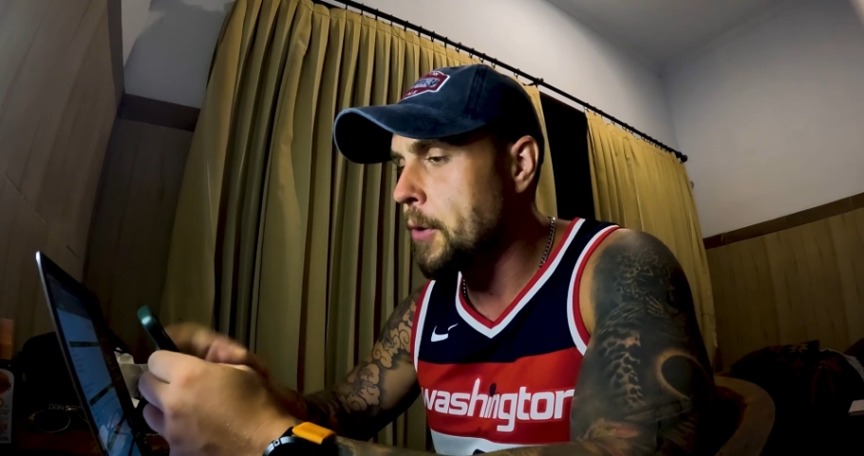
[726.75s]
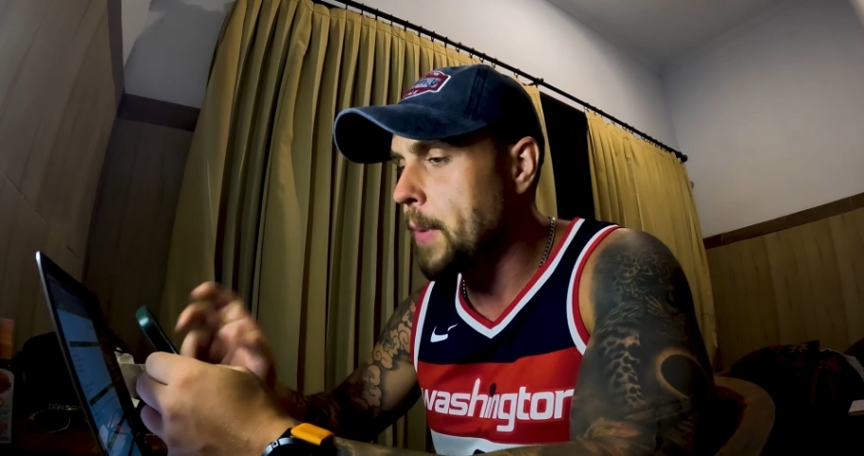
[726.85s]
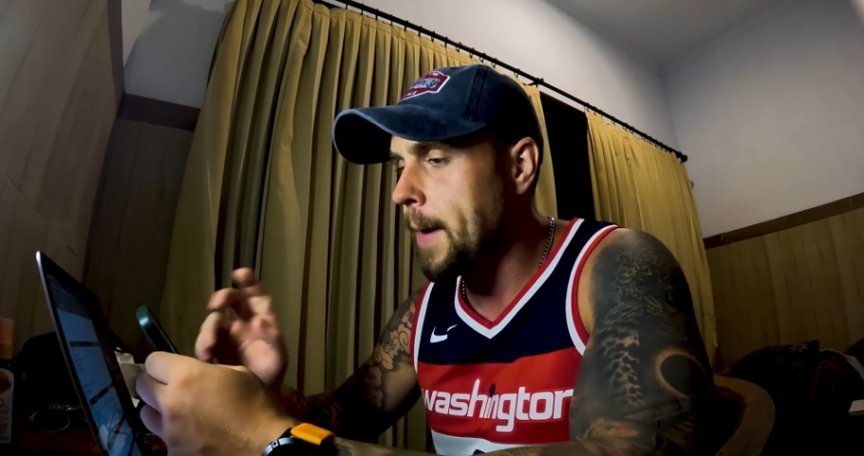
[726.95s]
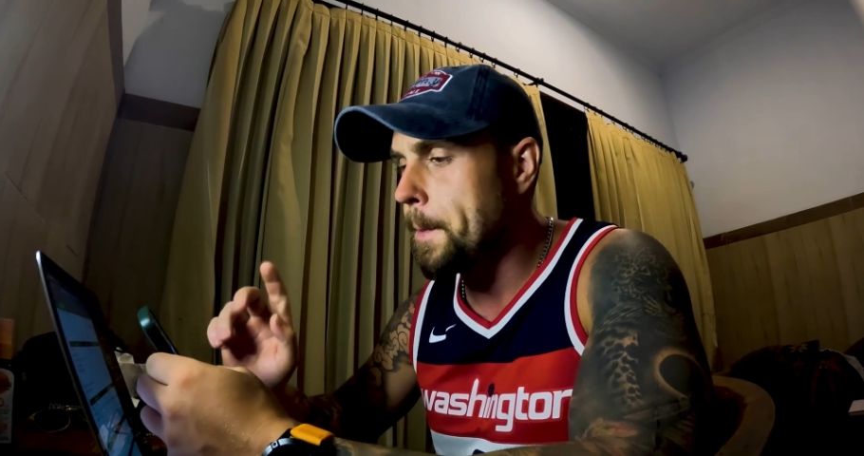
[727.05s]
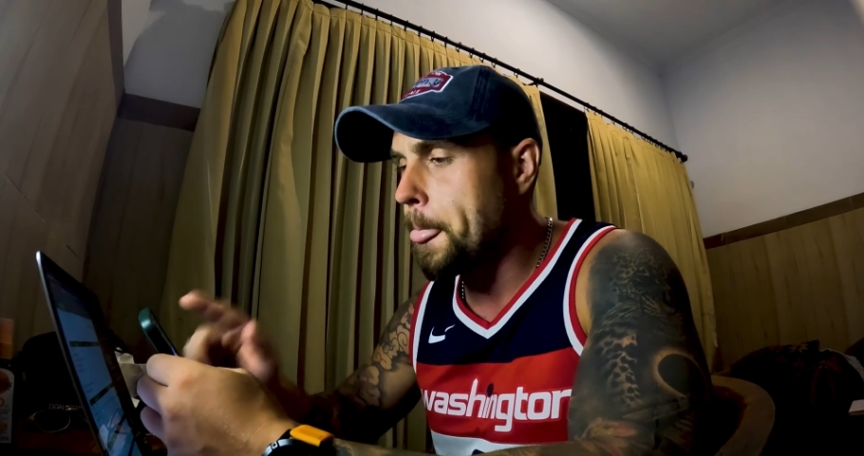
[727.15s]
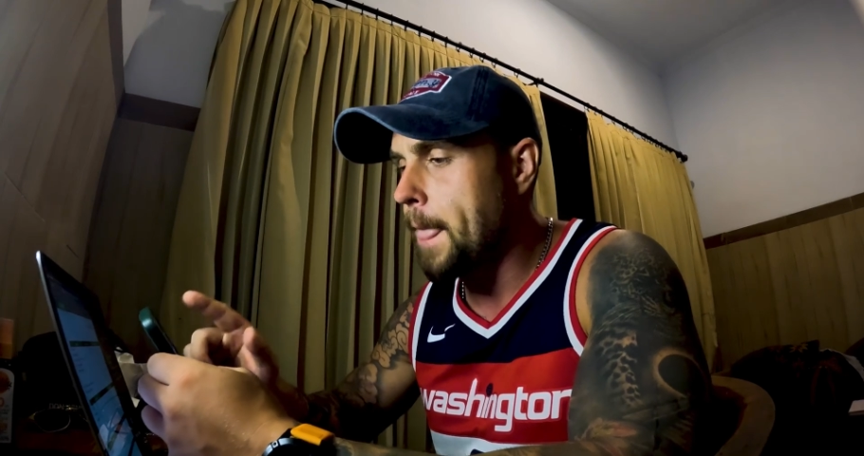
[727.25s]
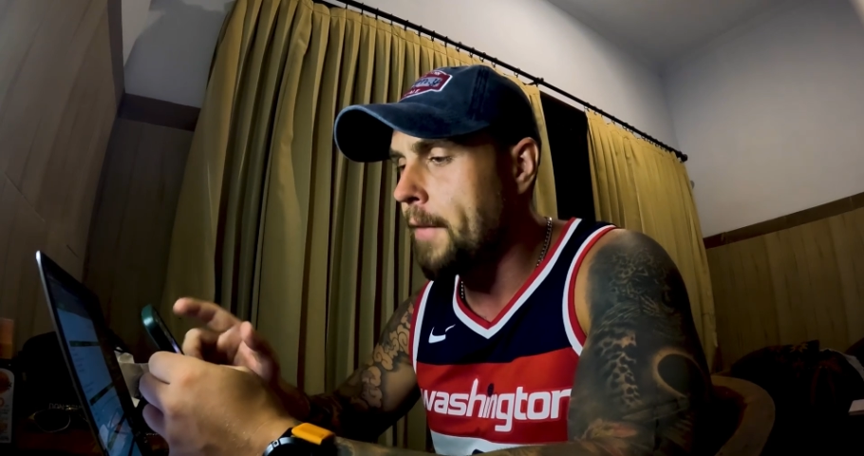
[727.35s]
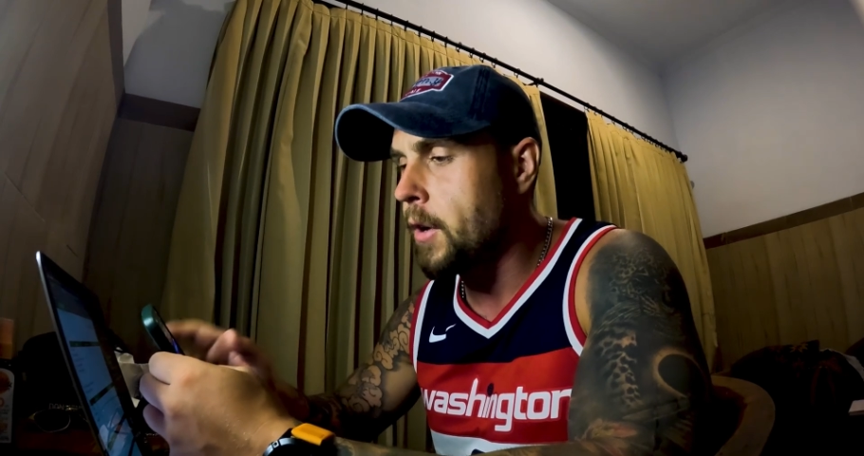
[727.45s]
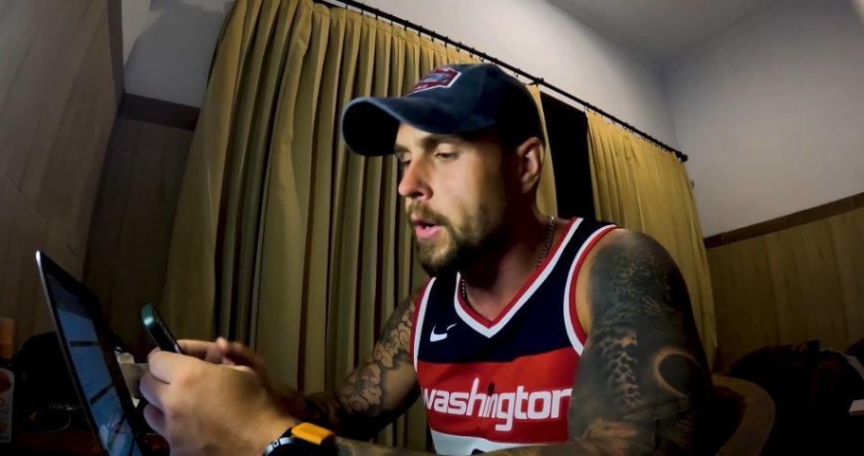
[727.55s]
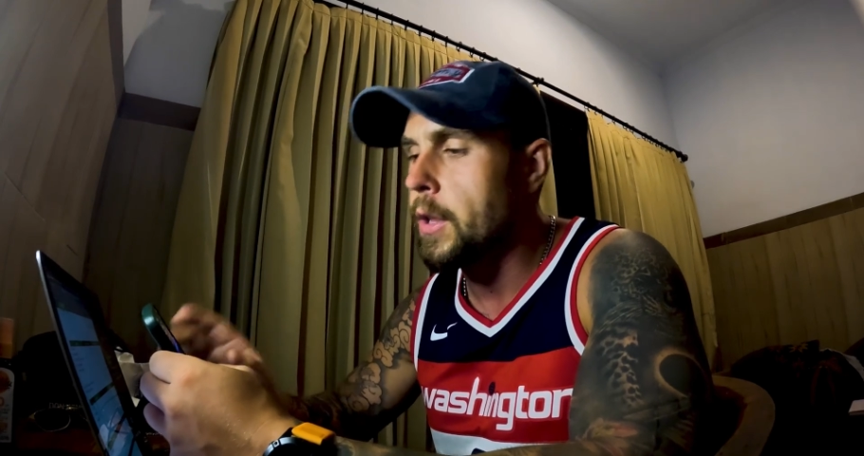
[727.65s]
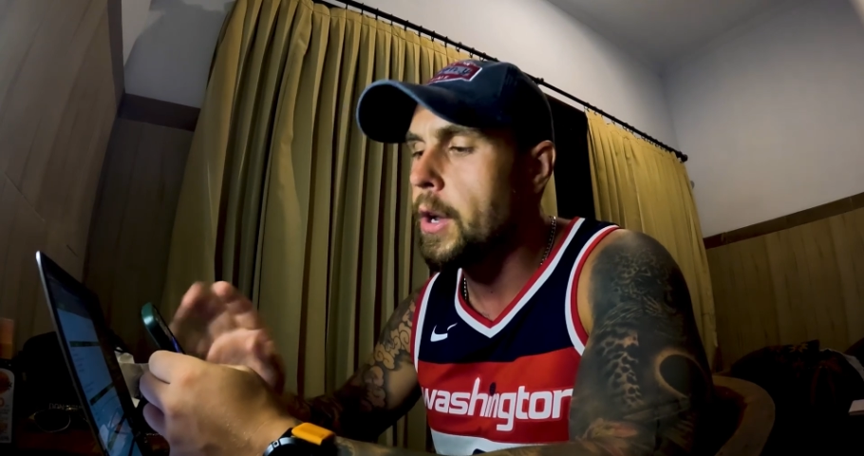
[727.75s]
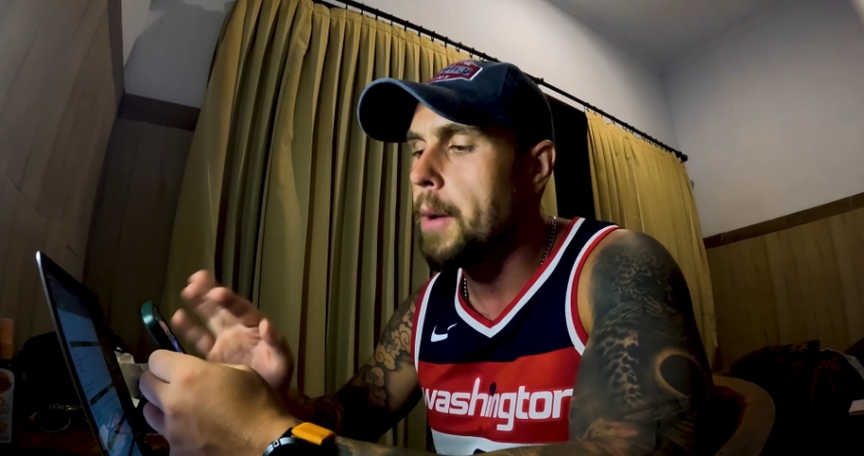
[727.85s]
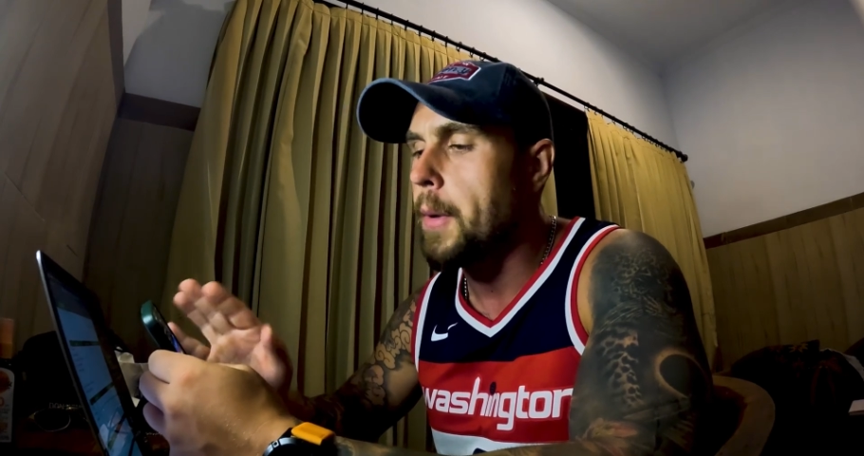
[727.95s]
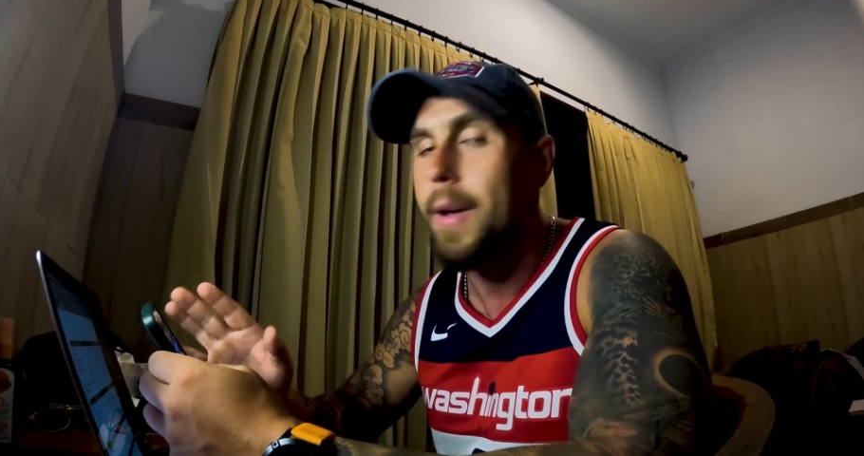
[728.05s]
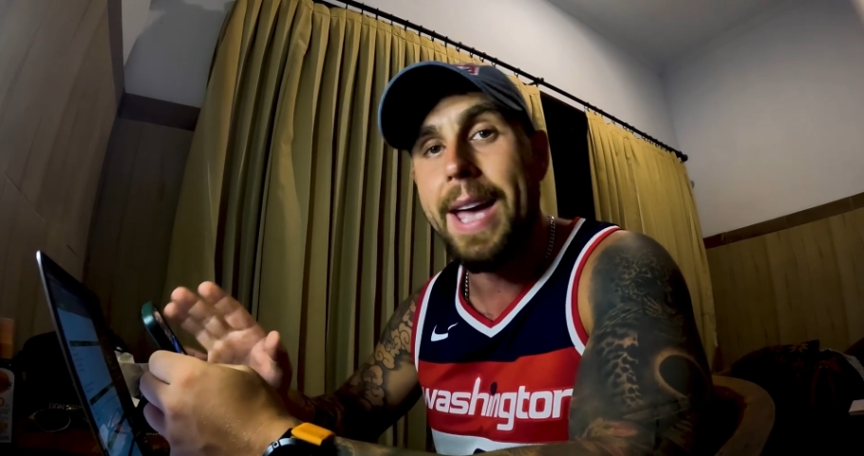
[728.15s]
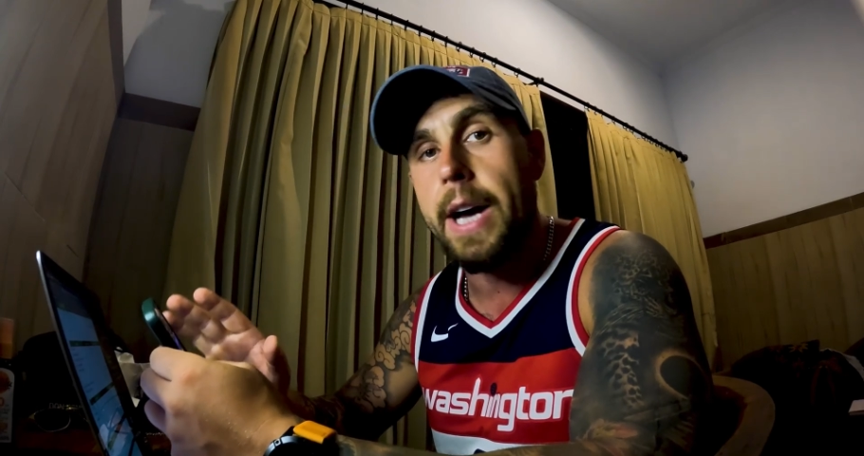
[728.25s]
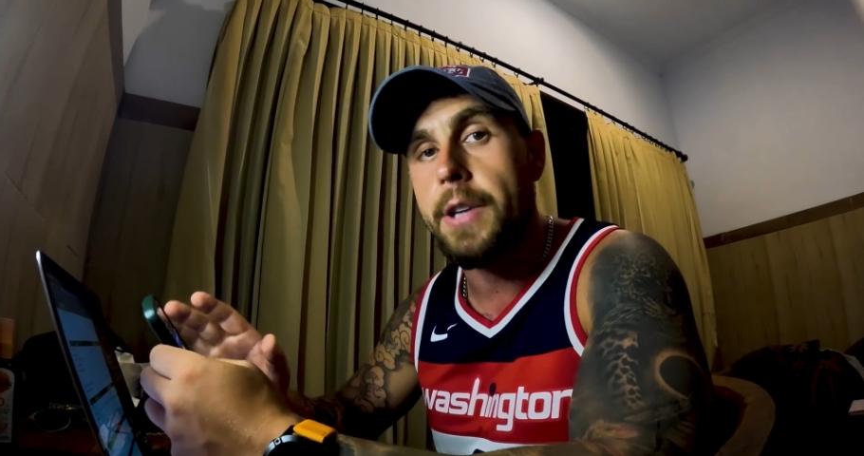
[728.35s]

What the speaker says: but I've currently got about